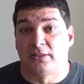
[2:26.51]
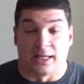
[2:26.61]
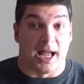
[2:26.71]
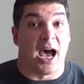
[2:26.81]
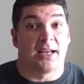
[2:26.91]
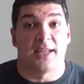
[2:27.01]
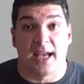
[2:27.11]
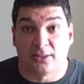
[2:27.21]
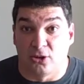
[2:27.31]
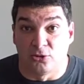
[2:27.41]
to
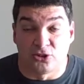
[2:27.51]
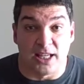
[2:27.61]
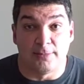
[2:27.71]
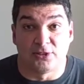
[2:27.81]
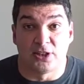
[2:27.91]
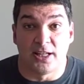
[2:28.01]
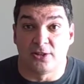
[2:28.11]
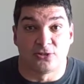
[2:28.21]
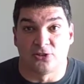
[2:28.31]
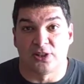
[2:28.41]
contact those same
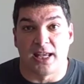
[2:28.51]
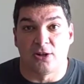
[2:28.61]
sitters and say